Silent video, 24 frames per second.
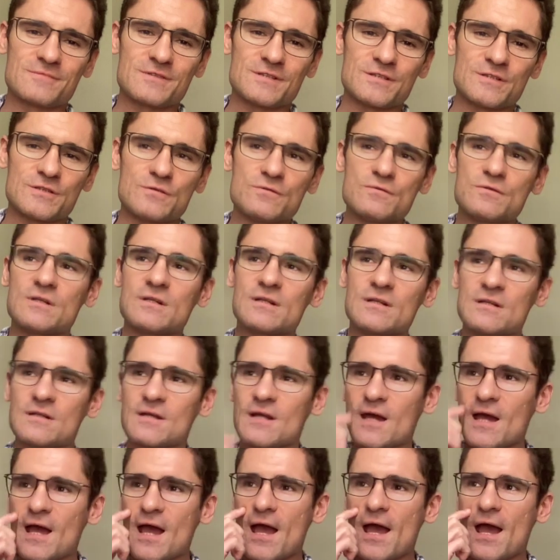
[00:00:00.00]
you can
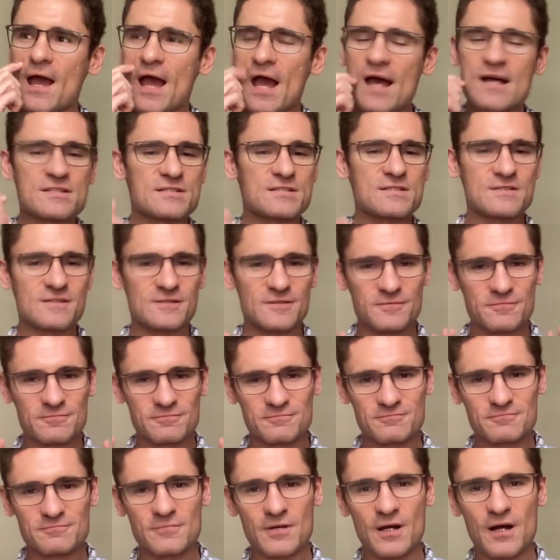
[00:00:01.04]
ask
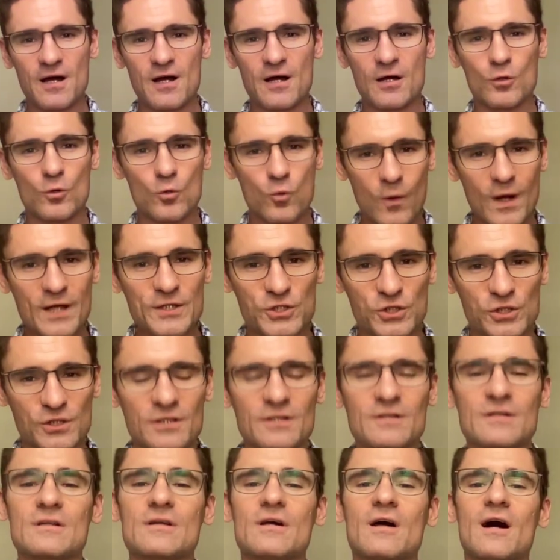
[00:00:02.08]
a
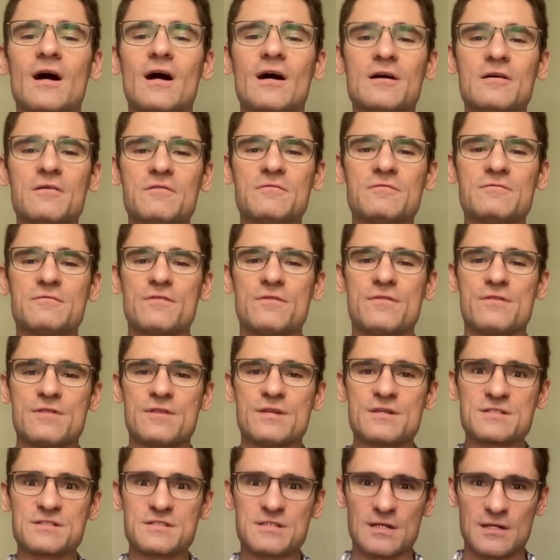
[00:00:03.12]
question of
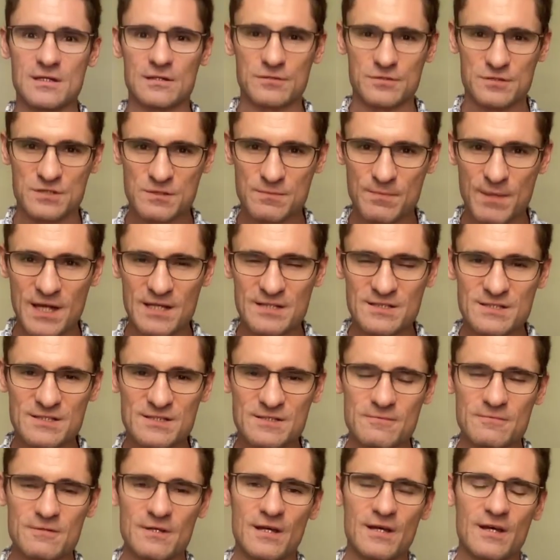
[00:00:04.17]
this inner space.
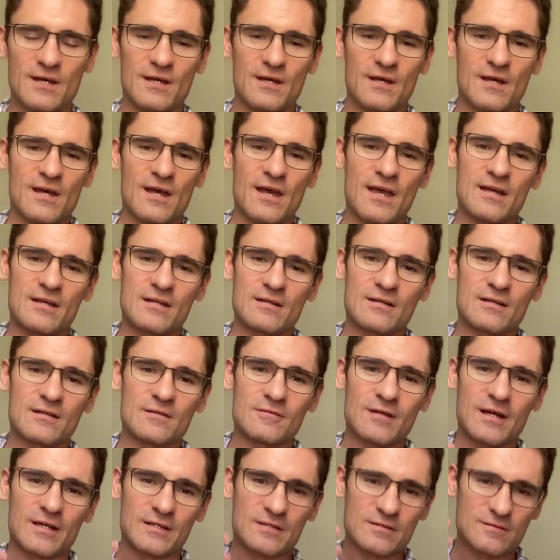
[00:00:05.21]
And
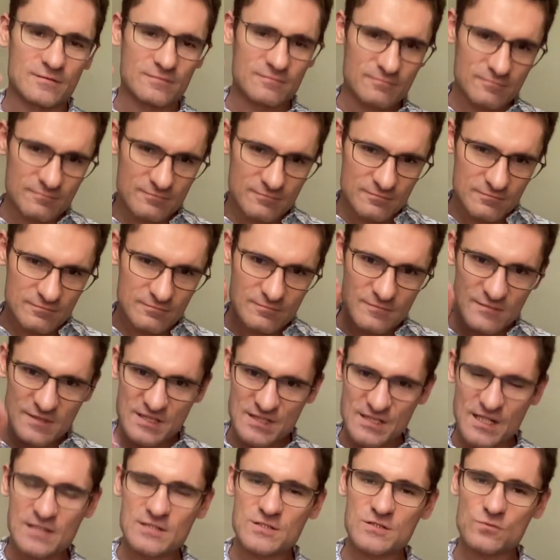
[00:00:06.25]
I can
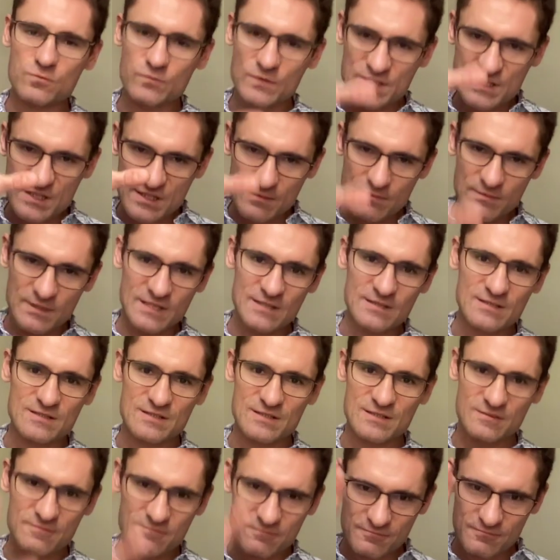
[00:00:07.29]
sense when somebody
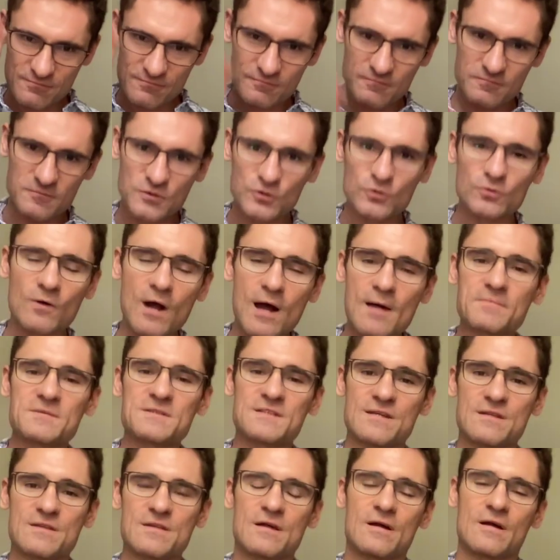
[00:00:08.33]
is dropped
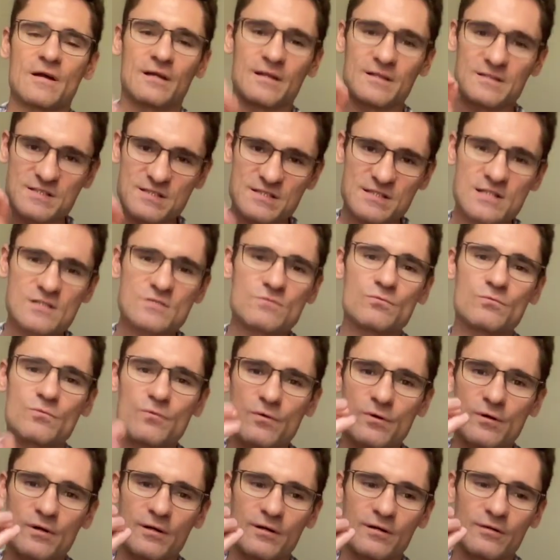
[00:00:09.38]
in there. I can sense
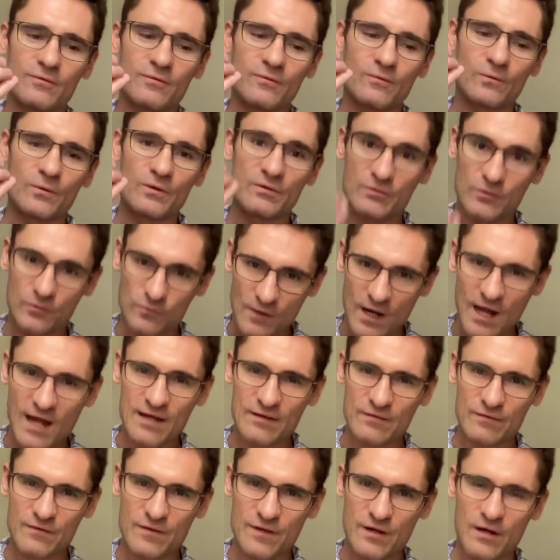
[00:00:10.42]
when we've
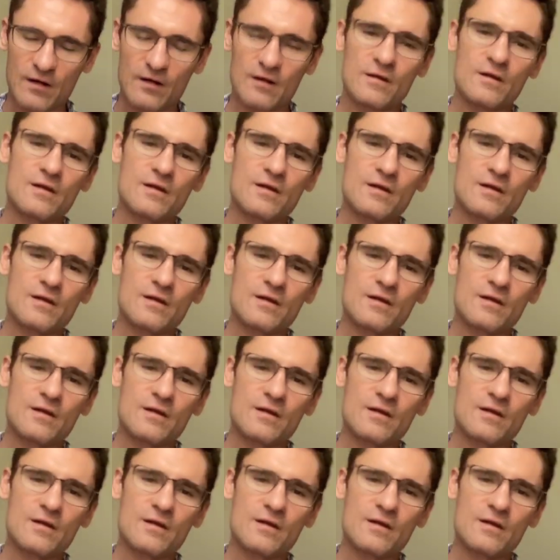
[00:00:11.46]
arrived there.